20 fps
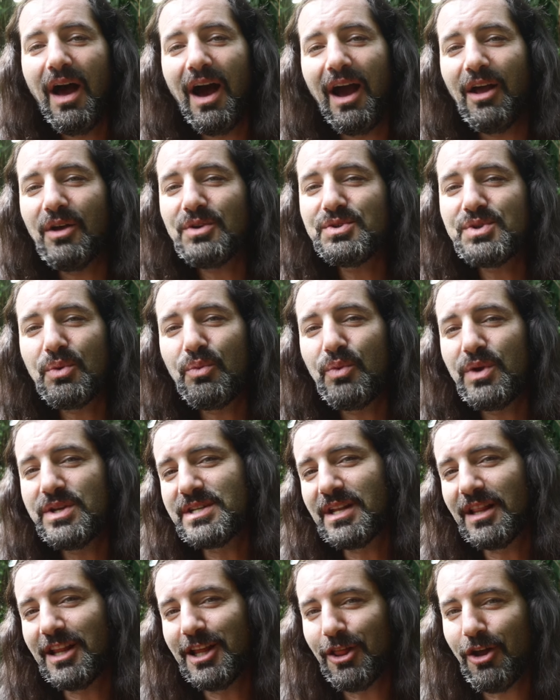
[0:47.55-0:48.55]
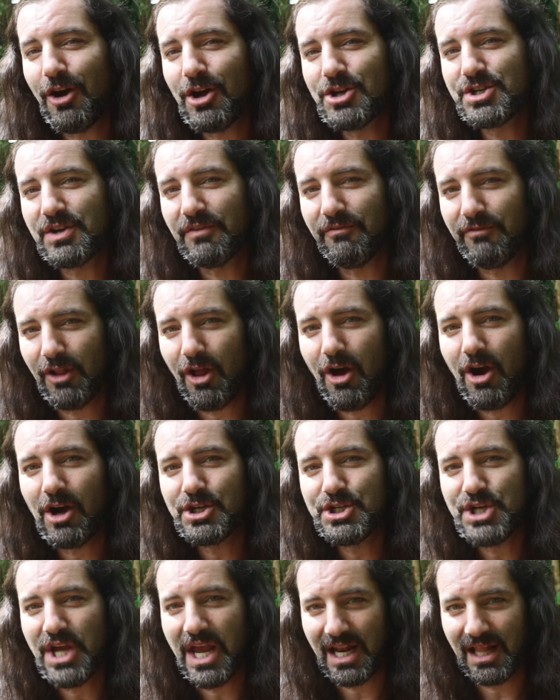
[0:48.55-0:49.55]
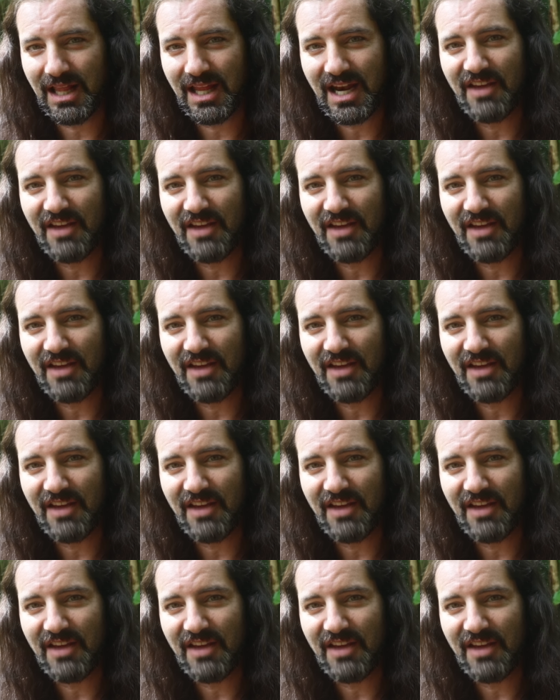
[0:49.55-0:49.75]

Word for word: I also recently launched a vlog channel